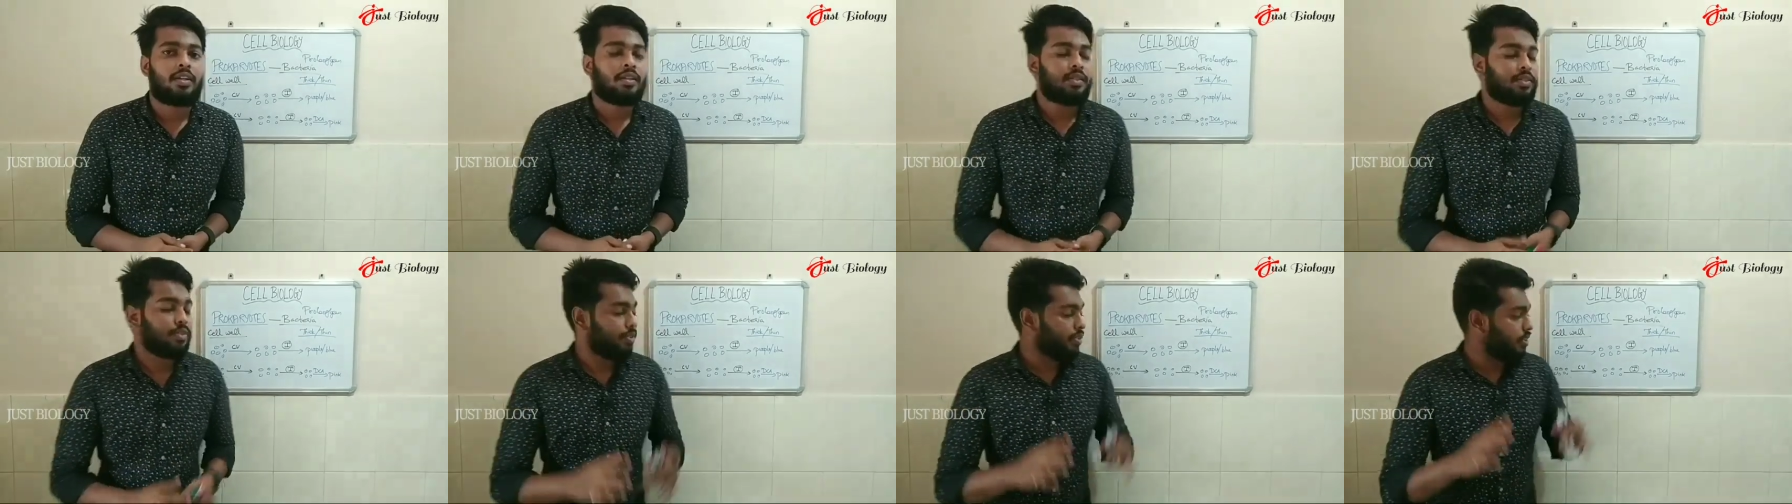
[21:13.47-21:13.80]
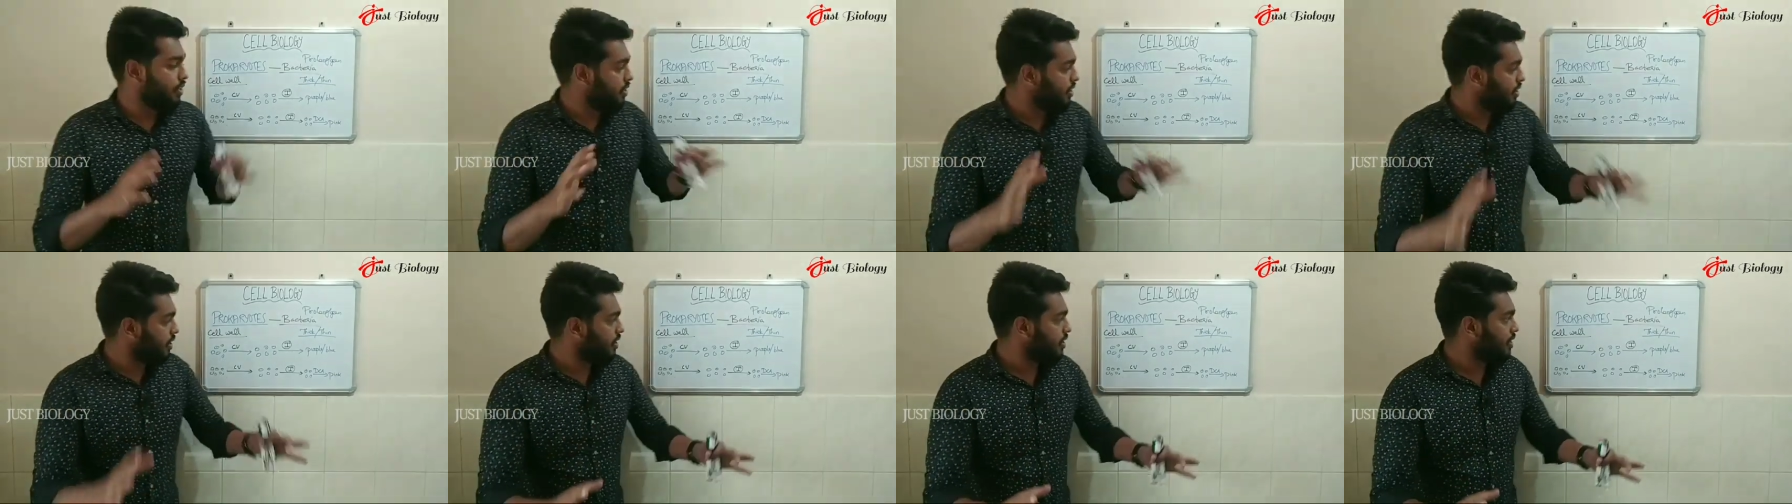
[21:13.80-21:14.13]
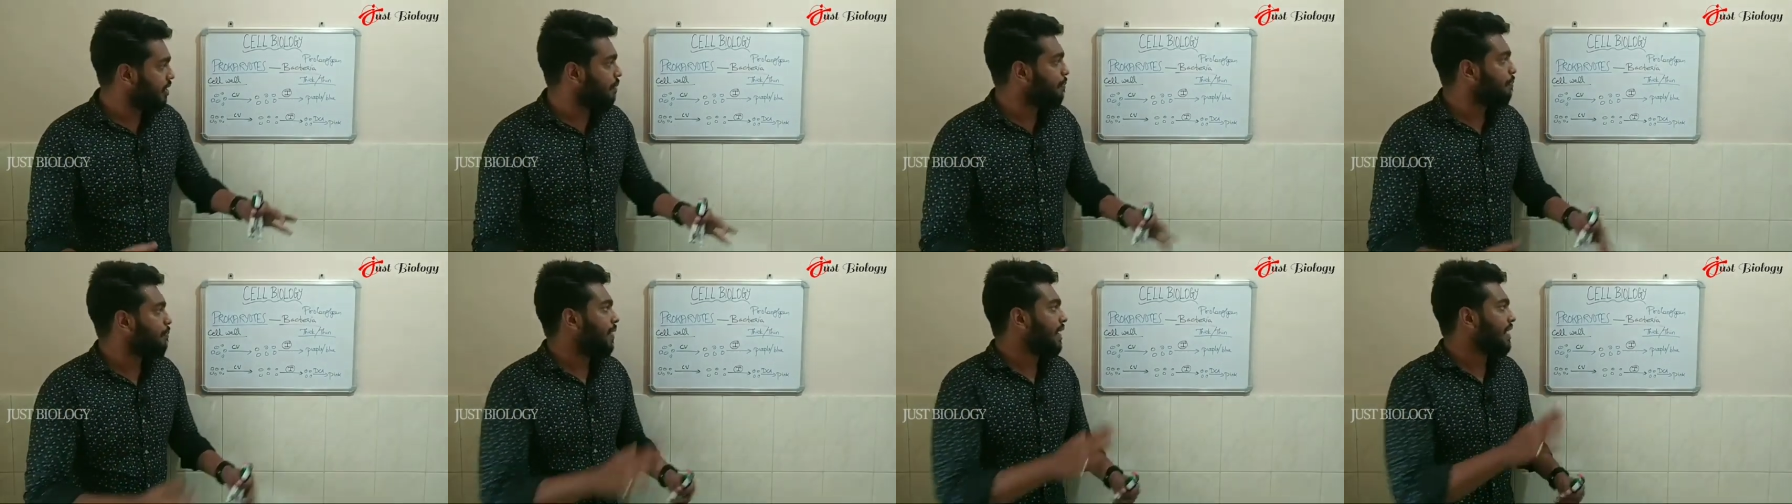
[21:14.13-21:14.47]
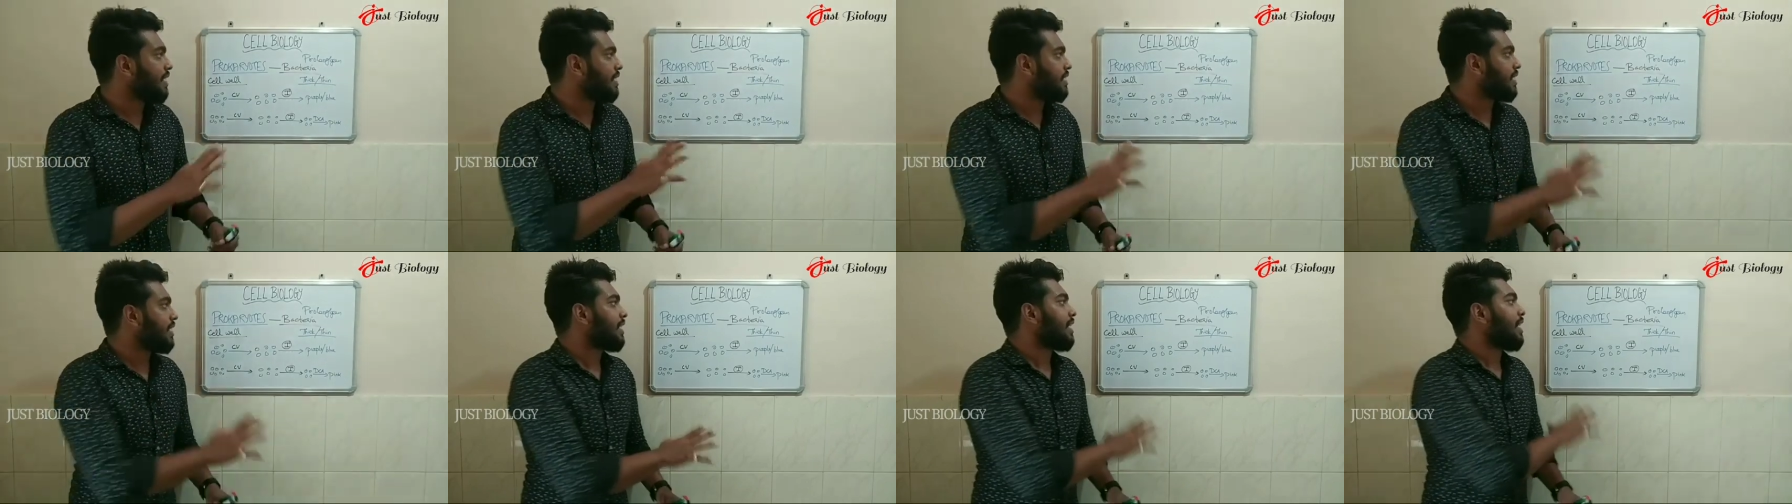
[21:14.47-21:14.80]
So this is the
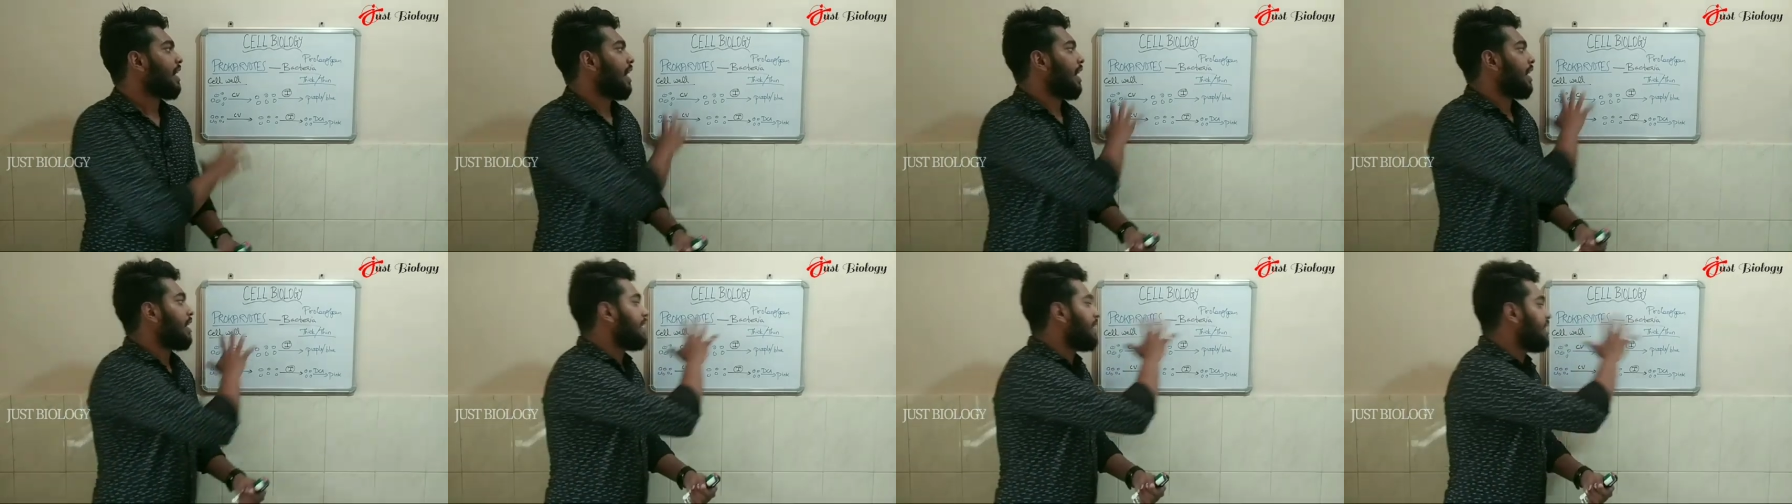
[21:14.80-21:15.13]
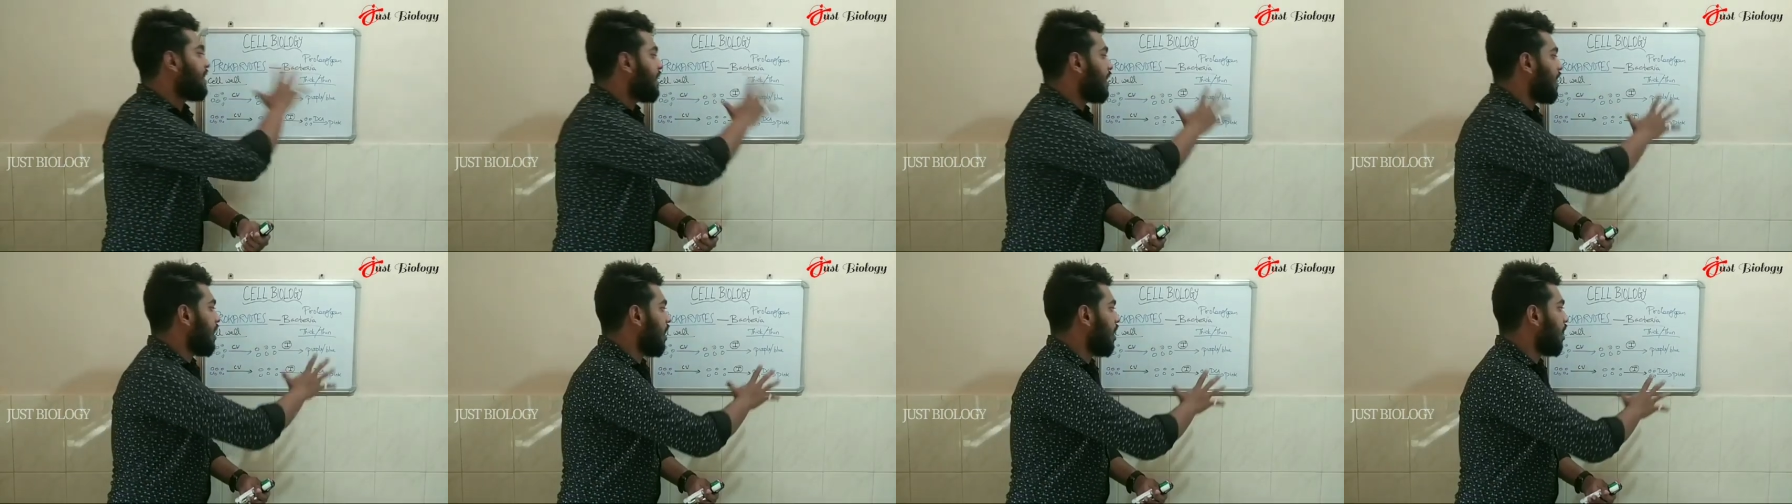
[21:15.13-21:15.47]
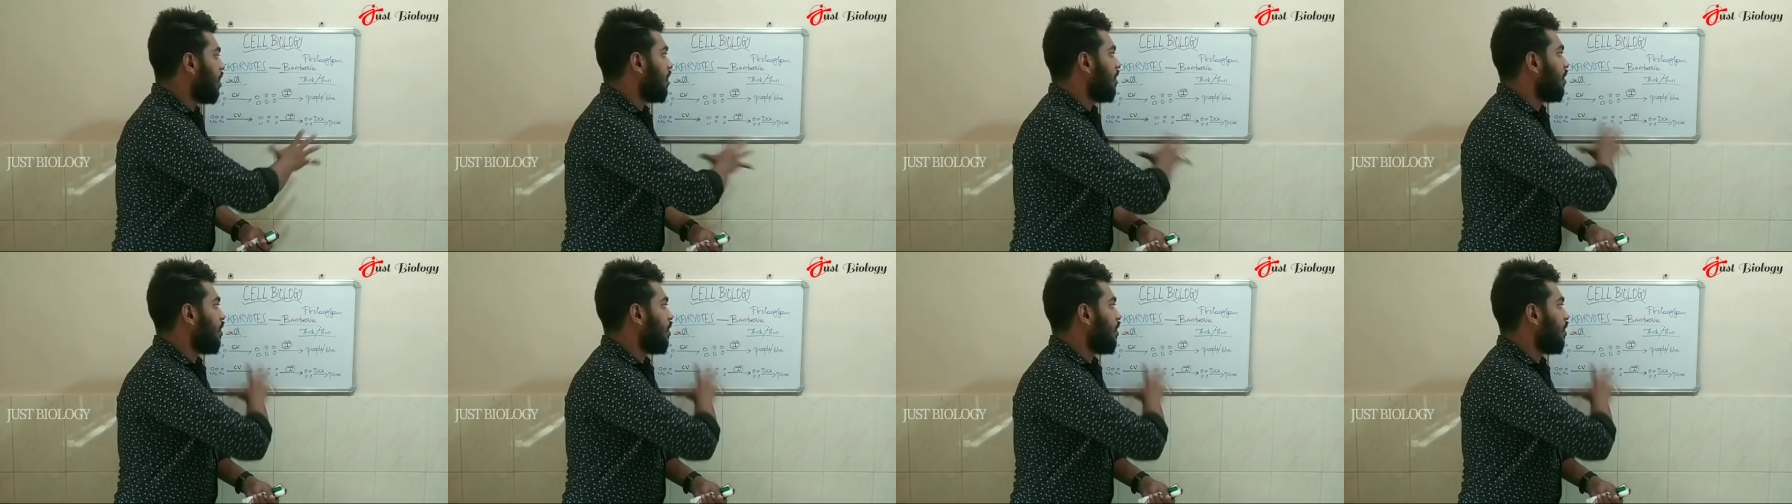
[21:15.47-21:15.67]
basic idea